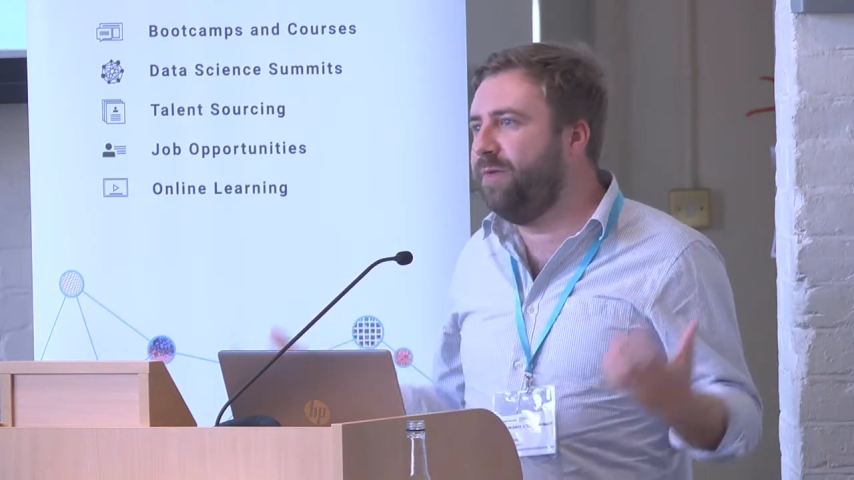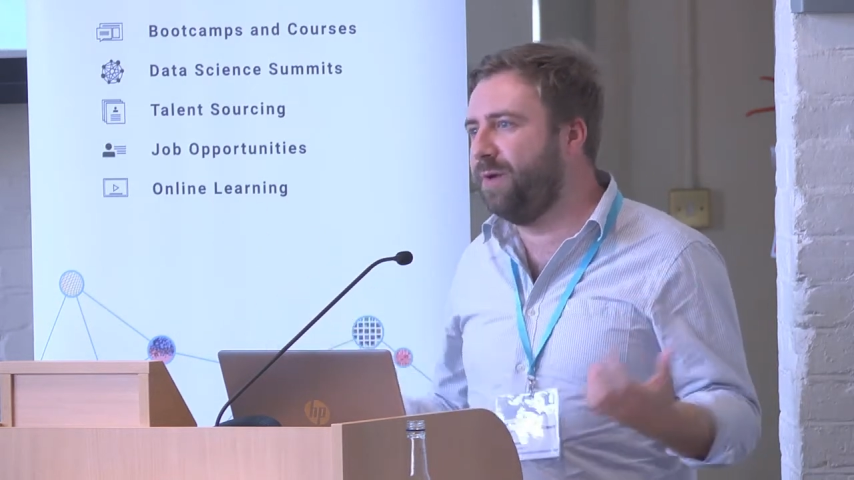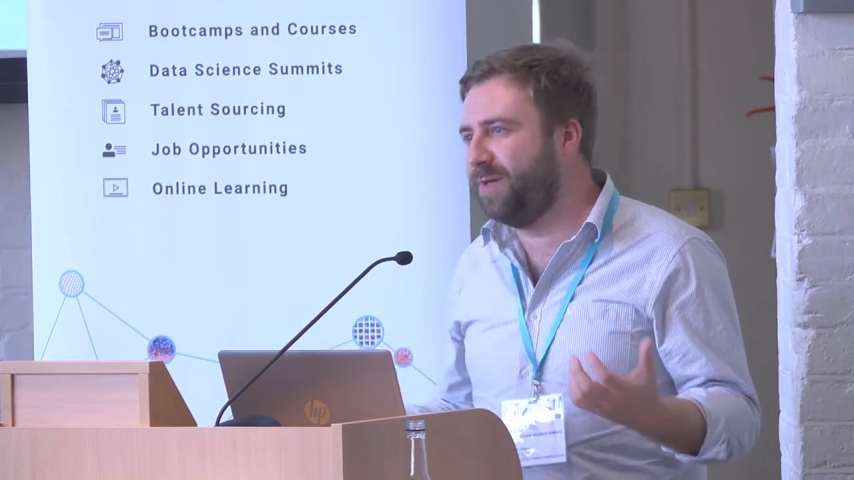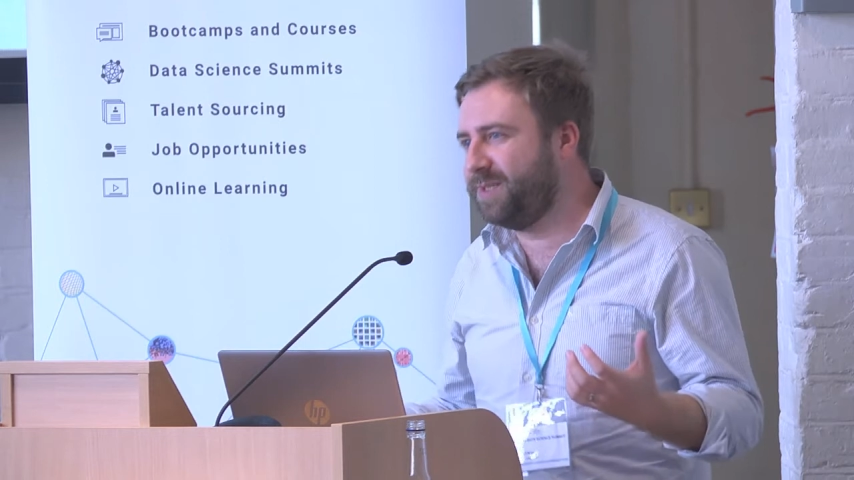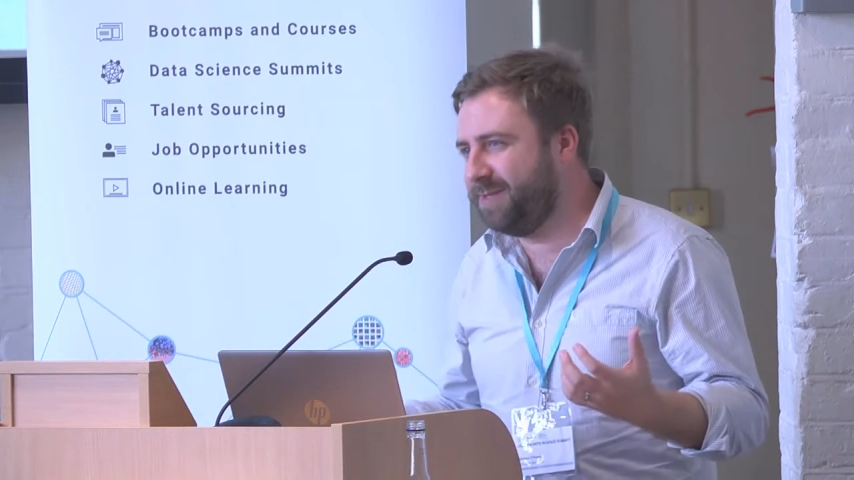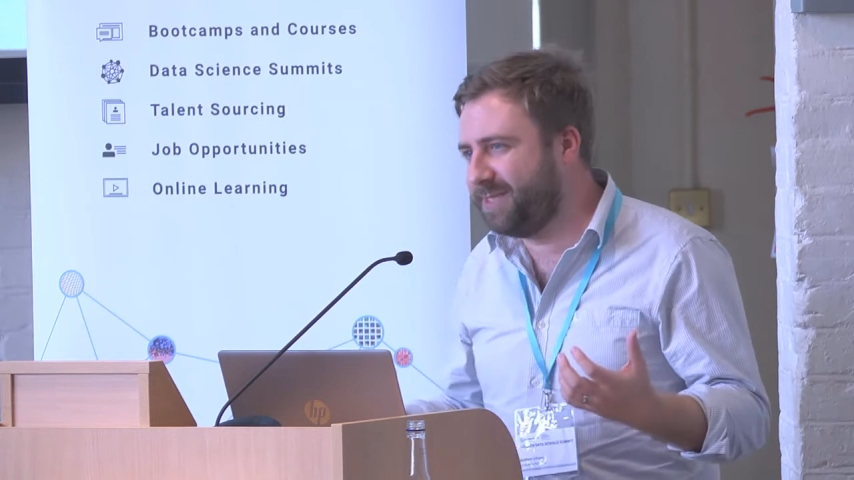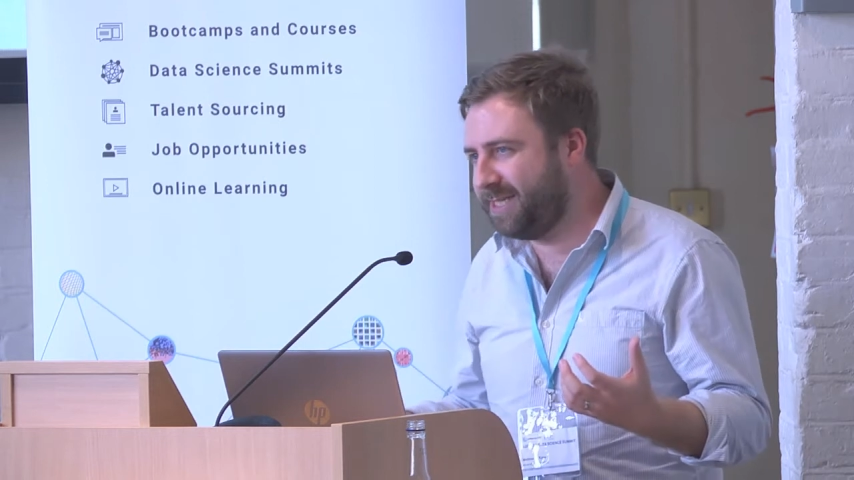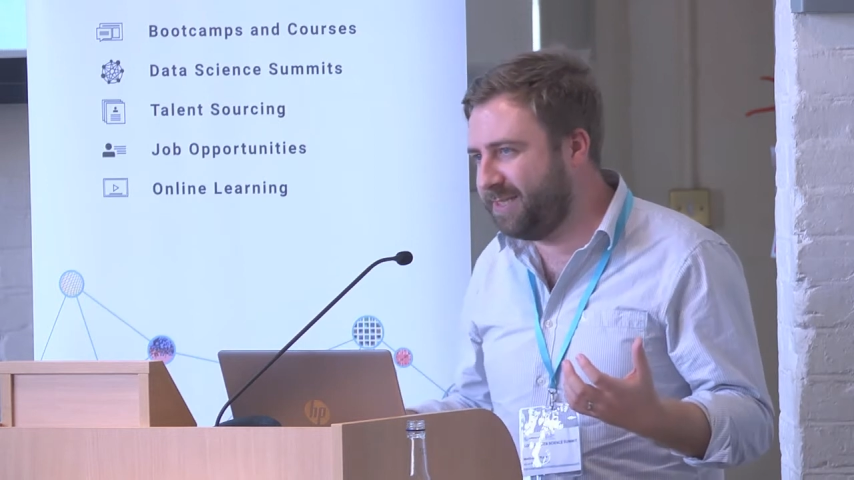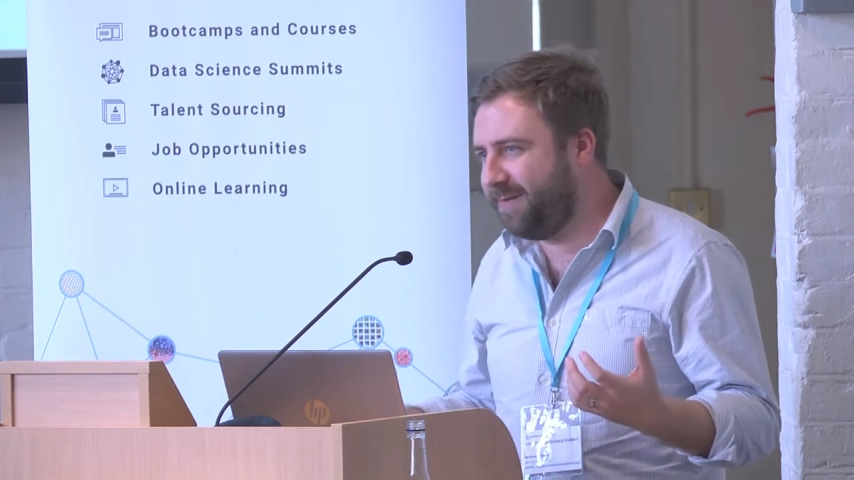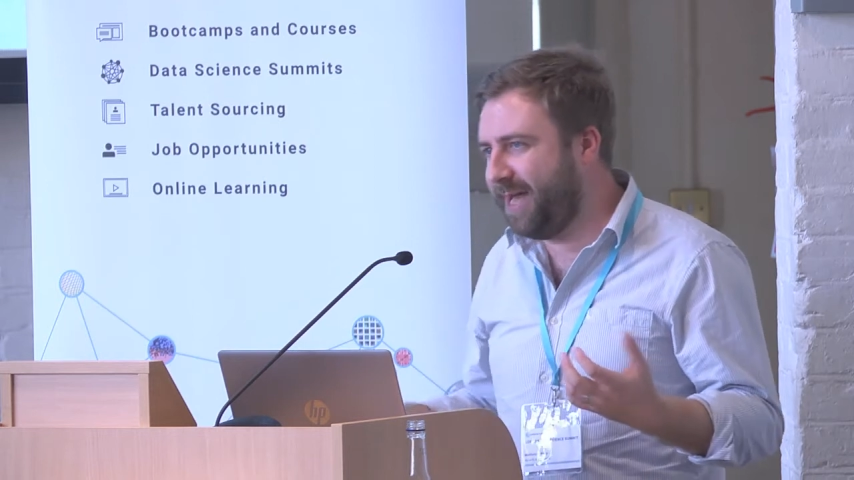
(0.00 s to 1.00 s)
your customer
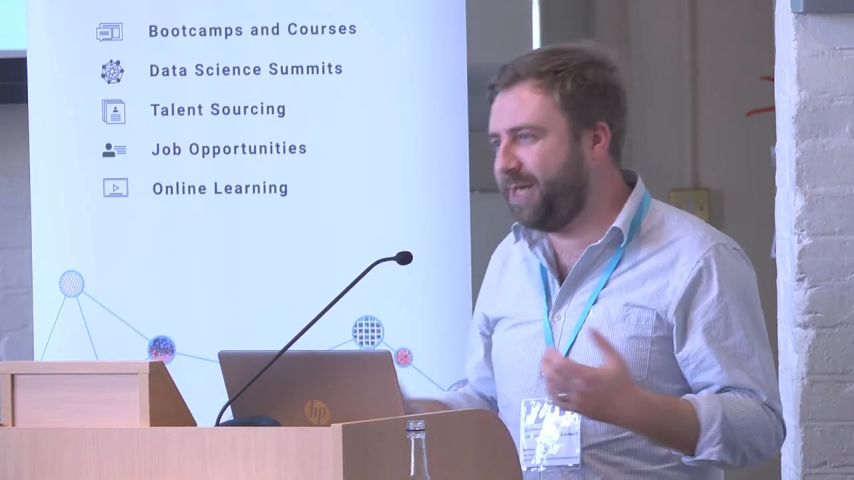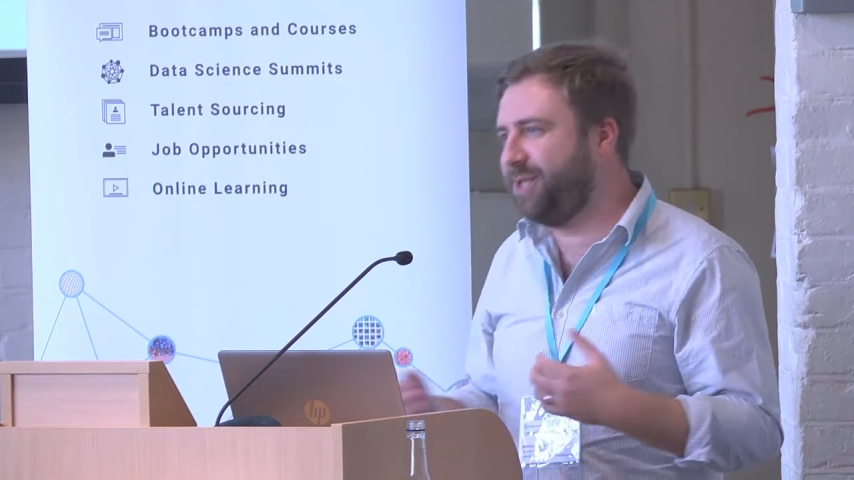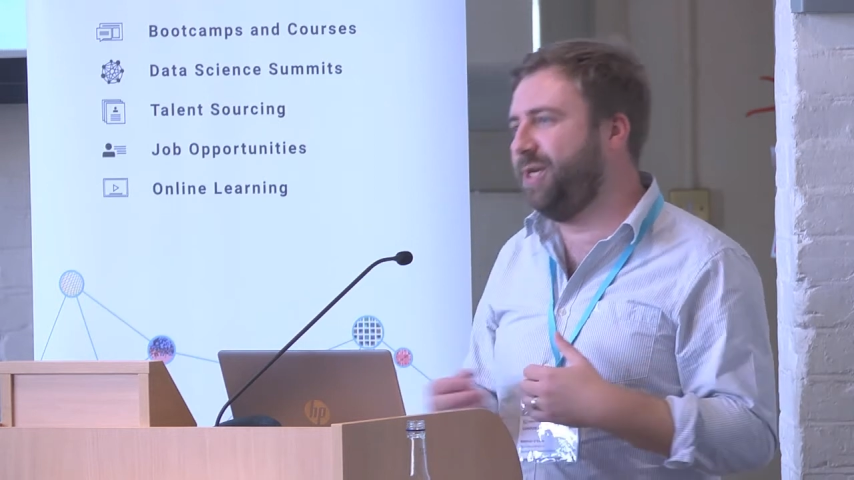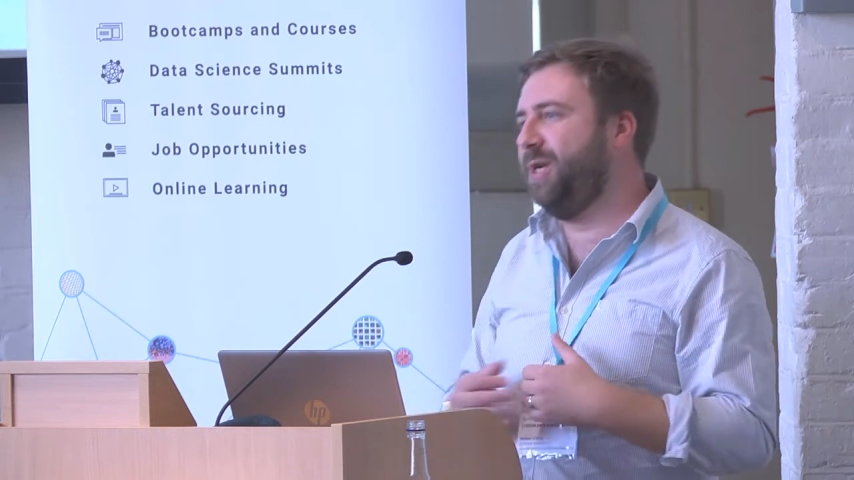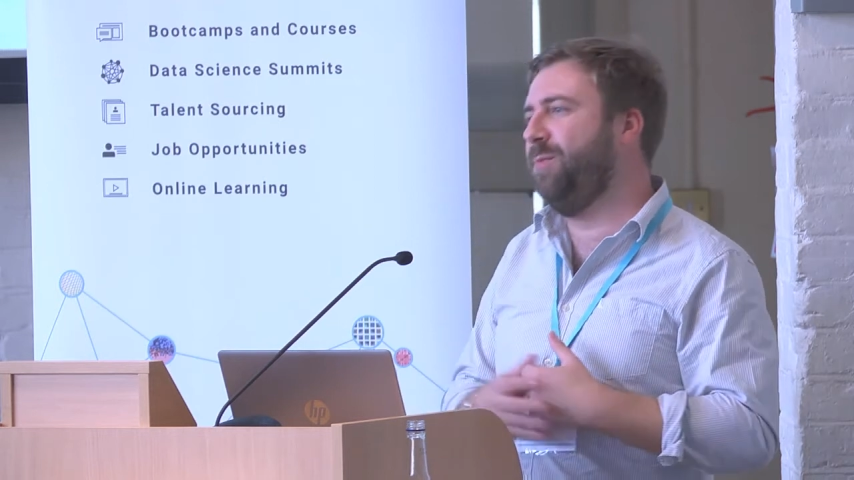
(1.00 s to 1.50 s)
satisfaction?